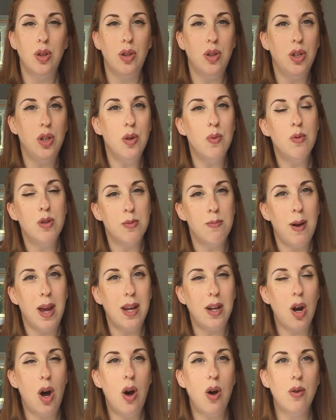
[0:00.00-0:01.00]
you would
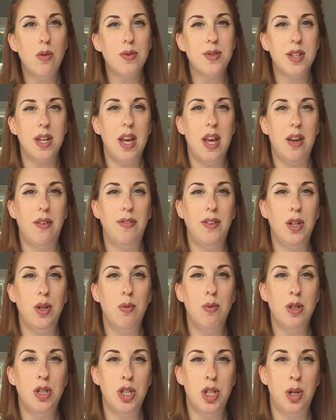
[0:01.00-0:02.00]
make holes if you
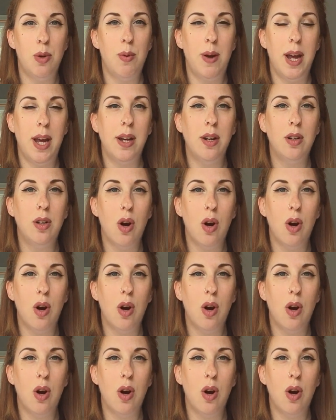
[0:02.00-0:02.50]
were doing